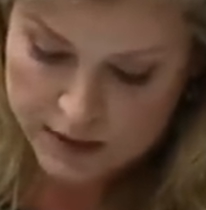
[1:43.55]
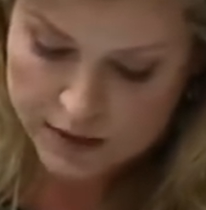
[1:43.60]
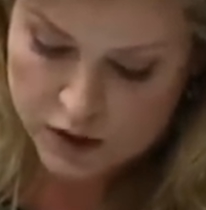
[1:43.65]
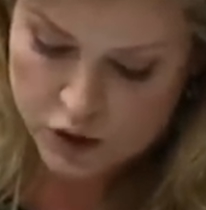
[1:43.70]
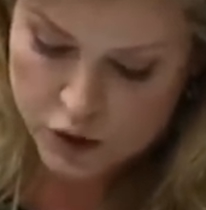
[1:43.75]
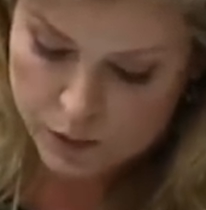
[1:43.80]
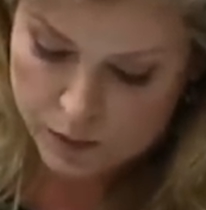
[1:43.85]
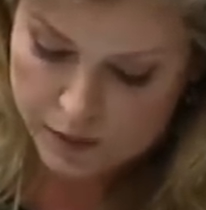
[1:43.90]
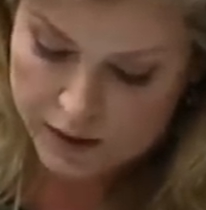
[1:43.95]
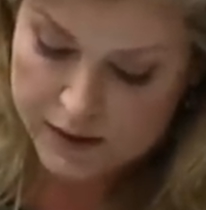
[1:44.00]

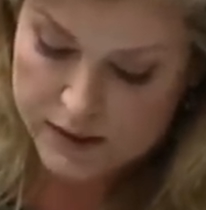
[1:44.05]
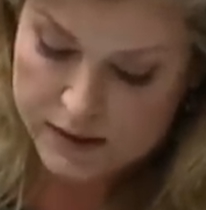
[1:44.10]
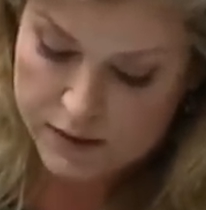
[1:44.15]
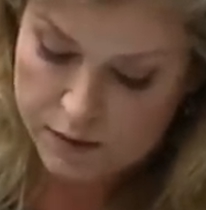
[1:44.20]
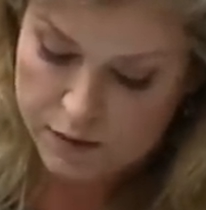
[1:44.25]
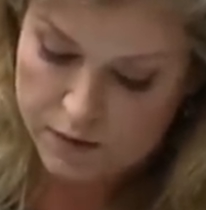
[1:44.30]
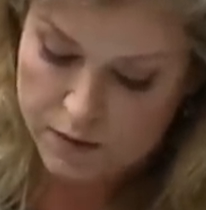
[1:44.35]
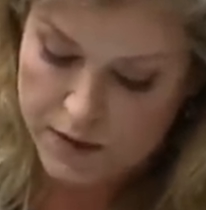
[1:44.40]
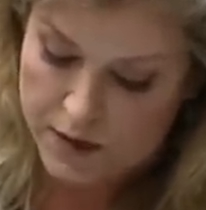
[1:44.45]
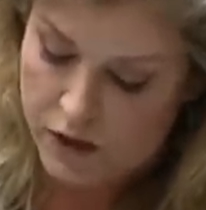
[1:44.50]
They should place
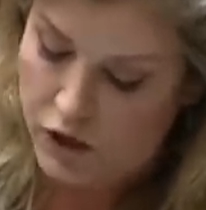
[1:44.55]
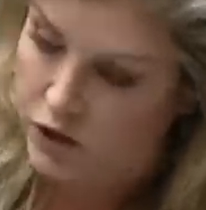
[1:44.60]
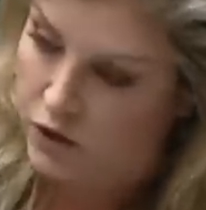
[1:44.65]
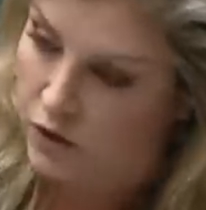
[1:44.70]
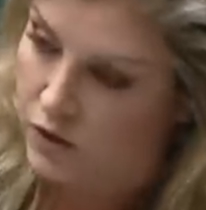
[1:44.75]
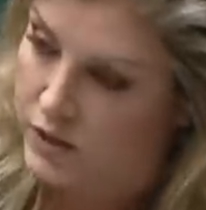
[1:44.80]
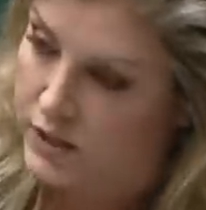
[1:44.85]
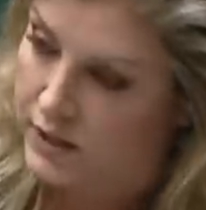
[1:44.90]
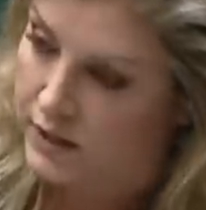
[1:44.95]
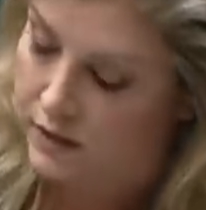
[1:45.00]

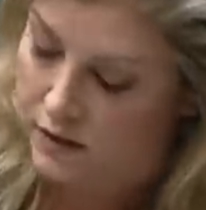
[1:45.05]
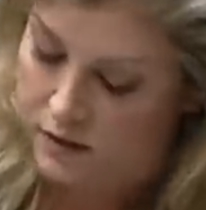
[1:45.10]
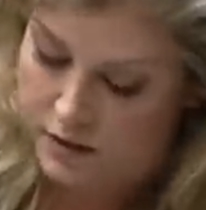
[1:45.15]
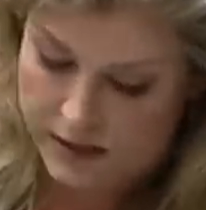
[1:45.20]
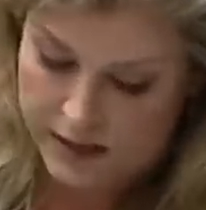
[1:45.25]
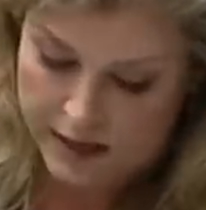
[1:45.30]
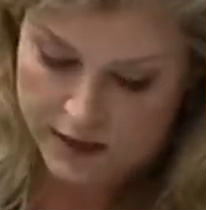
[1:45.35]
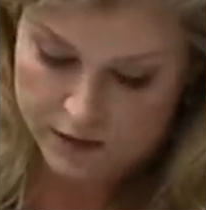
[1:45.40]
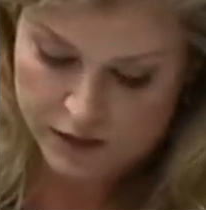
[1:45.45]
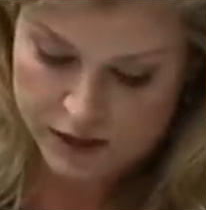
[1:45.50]
information on
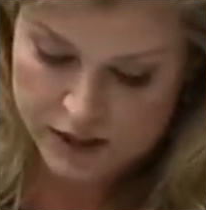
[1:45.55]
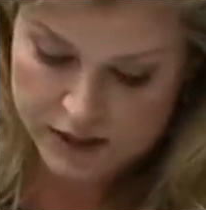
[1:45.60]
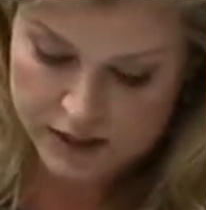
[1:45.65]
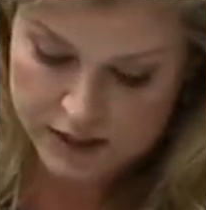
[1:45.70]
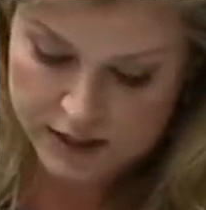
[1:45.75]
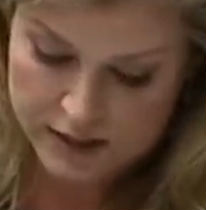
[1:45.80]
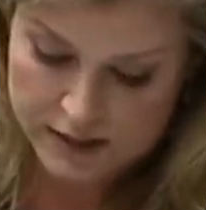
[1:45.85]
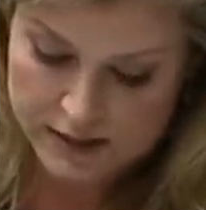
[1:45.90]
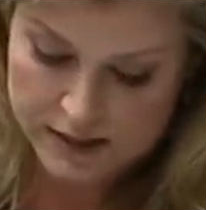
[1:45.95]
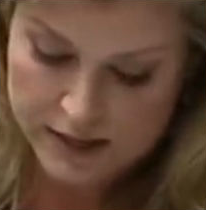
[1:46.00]
deals,
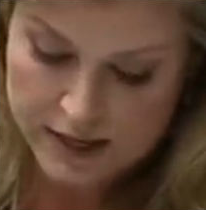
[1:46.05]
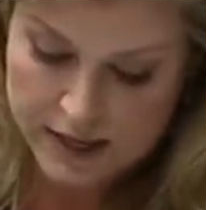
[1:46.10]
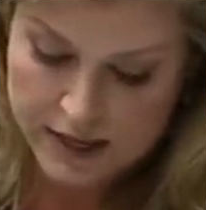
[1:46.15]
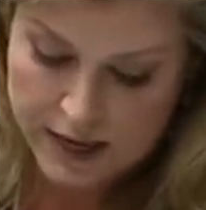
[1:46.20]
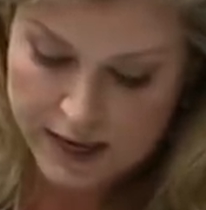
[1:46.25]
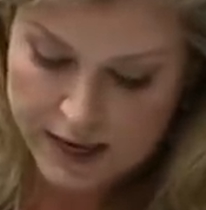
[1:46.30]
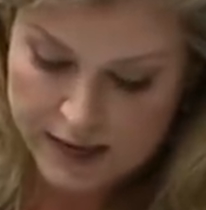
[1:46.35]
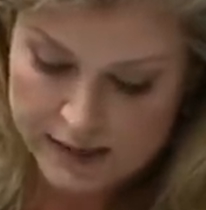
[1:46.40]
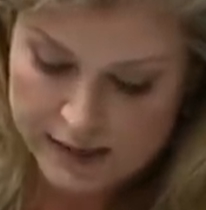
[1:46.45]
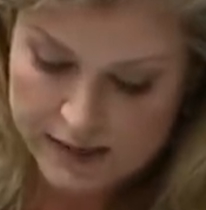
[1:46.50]
guarantees
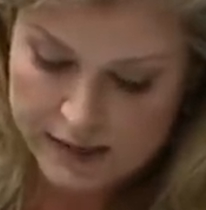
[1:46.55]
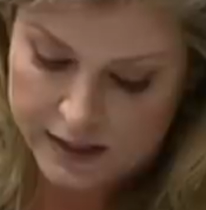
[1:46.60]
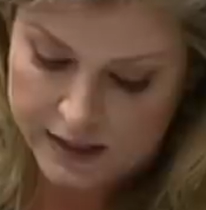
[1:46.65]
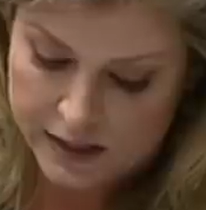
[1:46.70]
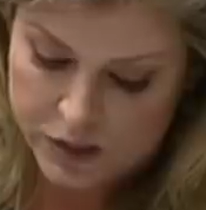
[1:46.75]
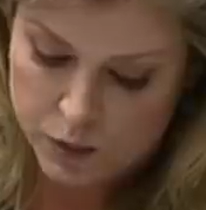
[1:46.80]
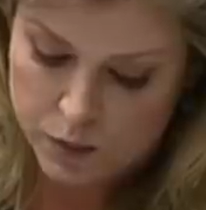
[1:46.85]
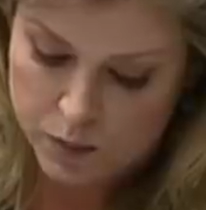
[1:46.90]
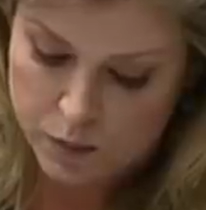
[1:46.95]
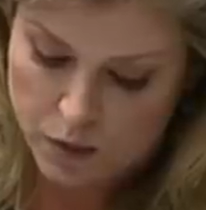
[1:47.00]
and
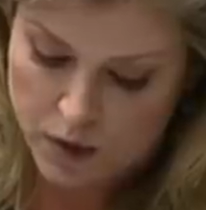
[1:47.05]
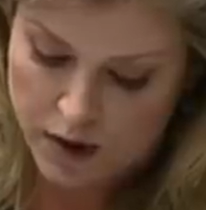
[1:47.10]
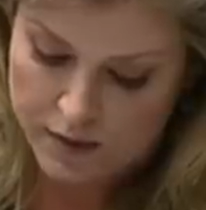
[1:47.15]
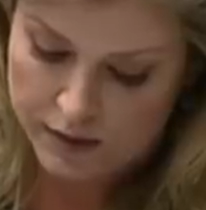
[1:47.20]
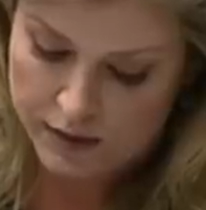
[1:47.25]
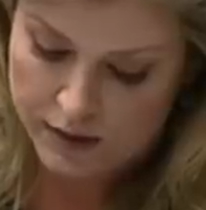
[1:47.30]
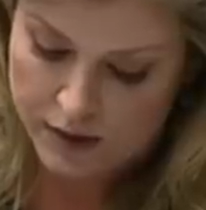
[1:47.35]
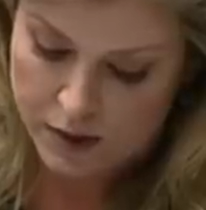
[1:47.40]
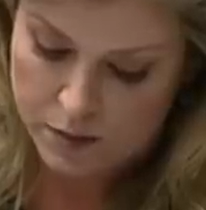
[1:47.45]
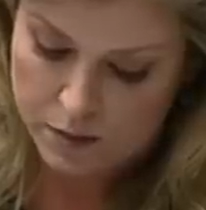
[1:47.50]
dealings with
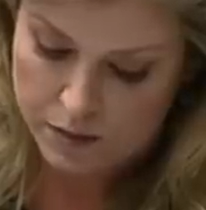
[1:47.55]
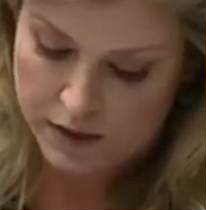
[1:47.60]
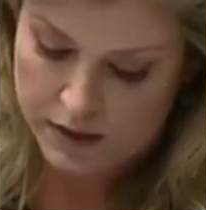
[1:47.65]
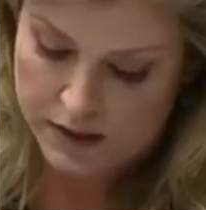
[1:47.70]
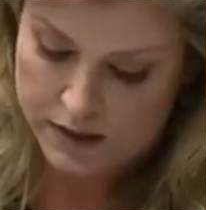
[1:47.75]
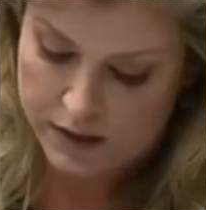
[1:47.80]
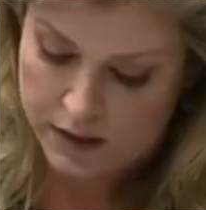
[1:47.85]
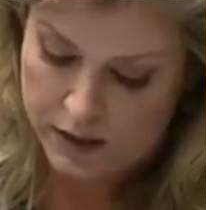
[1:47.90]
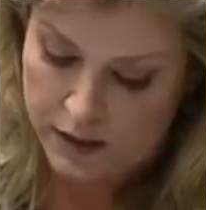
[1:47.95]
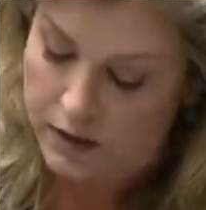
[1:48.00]
private
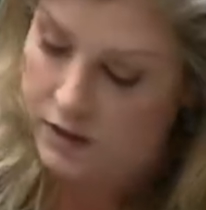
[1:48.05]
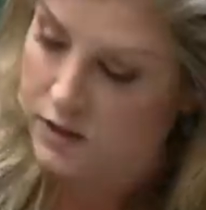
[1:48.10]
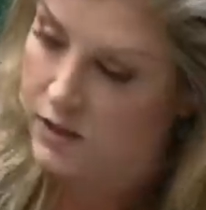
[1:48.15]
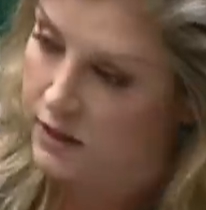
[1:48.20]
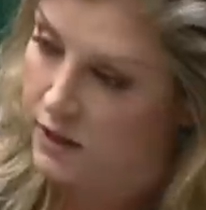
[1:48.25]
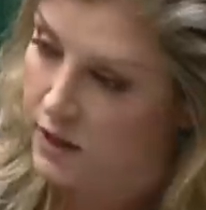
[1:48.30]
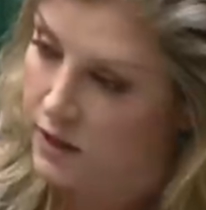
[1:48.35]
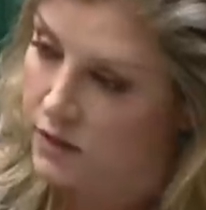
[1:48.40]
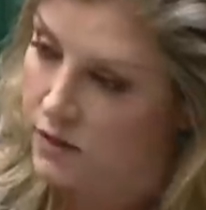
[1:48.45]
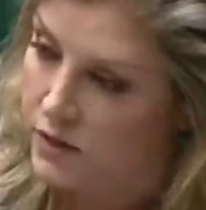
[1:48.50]
companies,
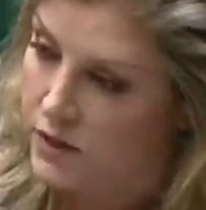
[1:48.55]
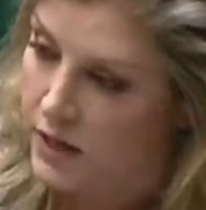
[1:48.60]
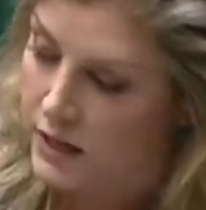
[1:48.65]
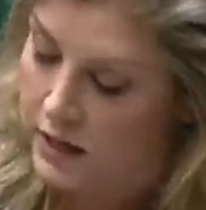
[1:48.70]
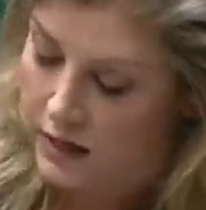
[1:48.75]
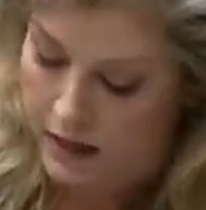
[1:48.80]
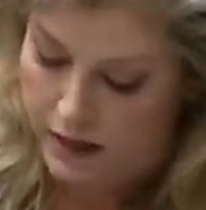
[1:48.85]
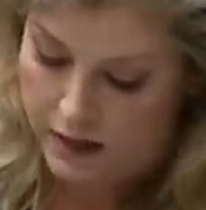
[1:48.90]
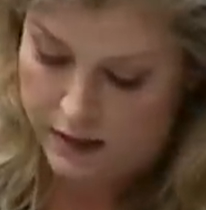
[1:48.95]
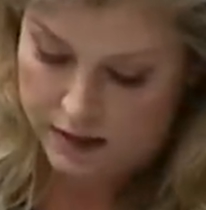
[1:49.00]
including those
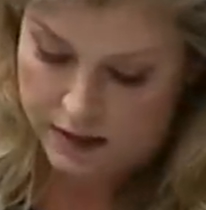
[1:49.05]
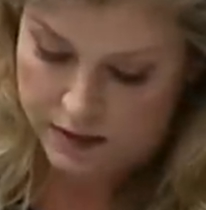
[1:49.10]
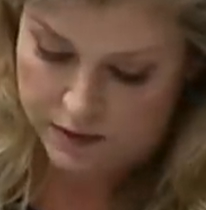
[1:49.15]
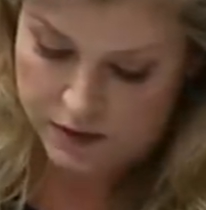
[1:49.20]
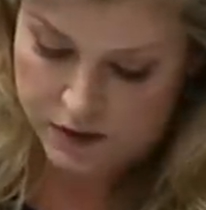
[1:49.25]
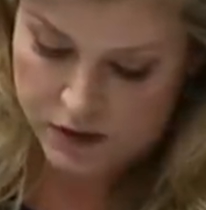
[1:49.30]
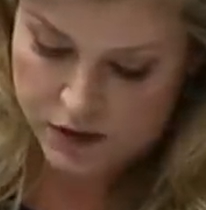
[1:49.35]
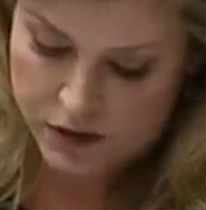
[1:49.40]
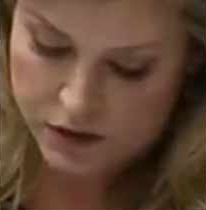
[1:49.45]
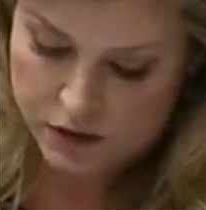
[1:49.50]

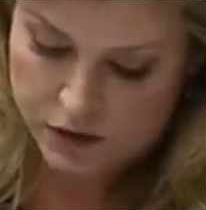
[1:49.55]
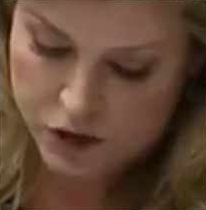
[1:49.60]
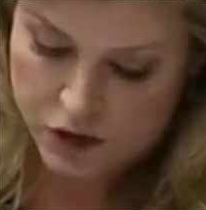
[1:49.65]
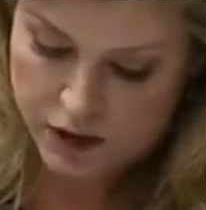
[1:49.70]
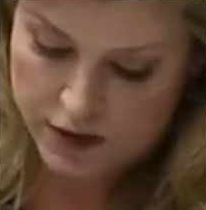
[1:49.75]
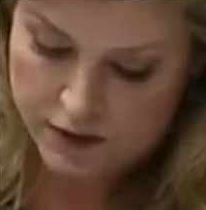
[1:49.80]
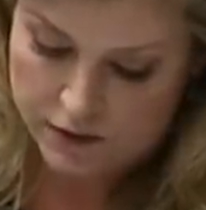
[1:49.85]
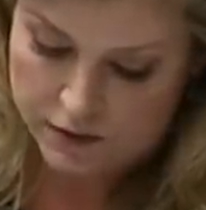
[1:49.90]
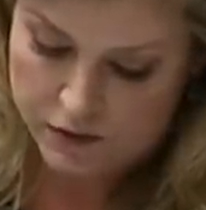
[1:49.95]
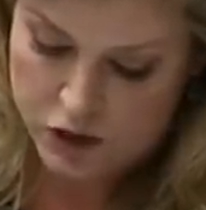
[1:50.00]
given to
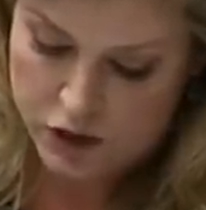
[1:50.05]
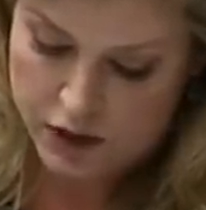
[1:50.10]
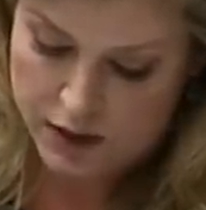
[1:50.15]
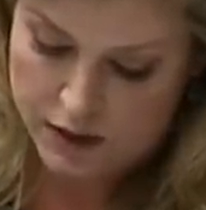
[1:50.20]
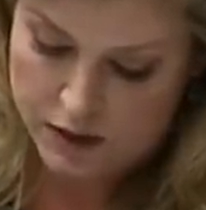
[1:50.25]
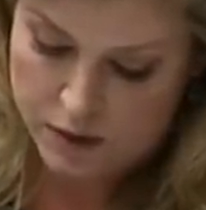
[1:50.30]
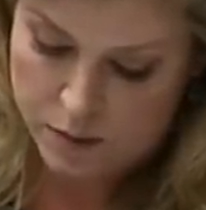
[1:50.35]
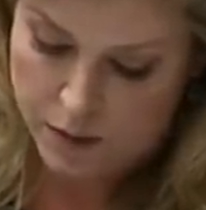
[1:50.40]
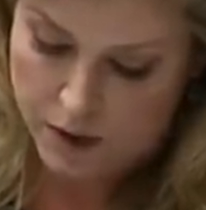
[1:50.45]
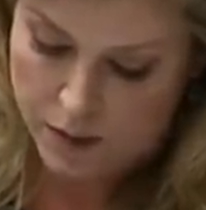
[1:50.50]

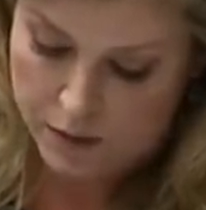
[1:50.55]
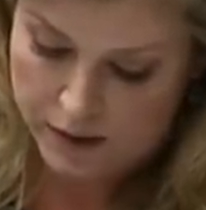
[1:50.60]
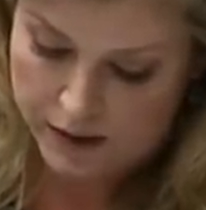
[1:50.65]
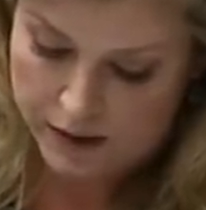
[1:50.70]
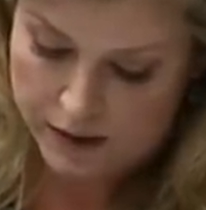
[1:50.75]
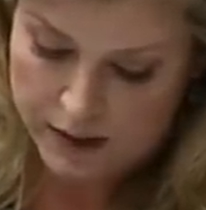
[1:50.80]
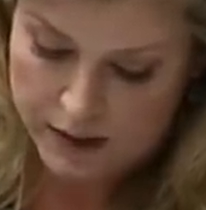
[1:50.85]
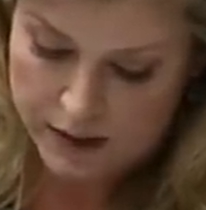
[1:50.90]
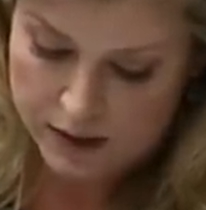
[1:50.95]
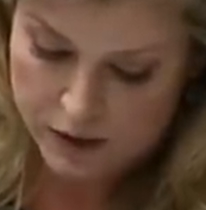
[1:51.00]
GFG in the
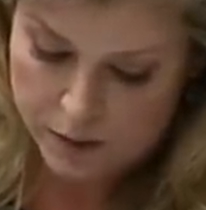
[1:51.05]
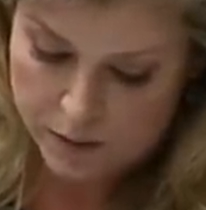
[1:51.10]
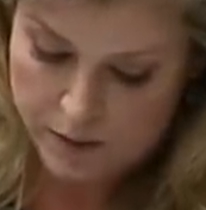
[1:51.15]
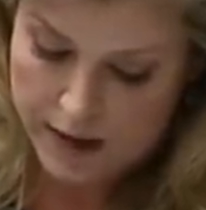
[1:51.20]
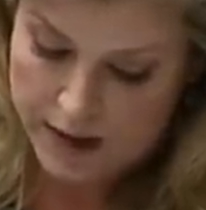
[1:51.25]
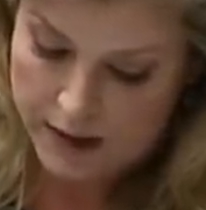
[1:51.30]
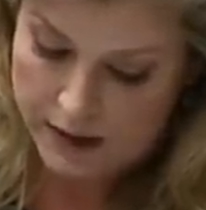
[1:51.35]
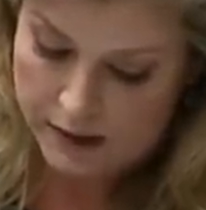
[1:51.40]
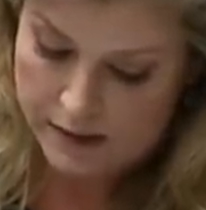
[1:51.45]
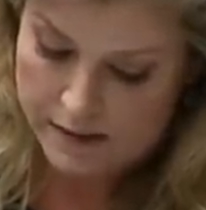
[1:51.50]
public
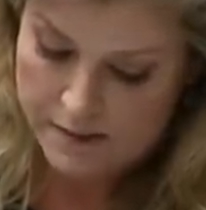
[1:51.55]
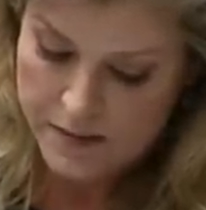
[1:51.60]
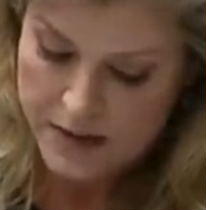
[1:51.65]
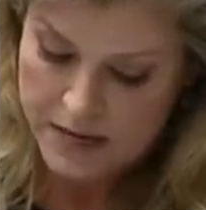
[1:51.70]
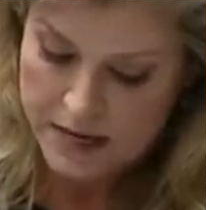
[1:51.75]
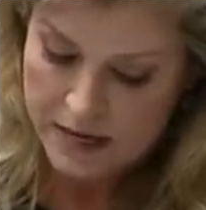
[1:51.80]
domain.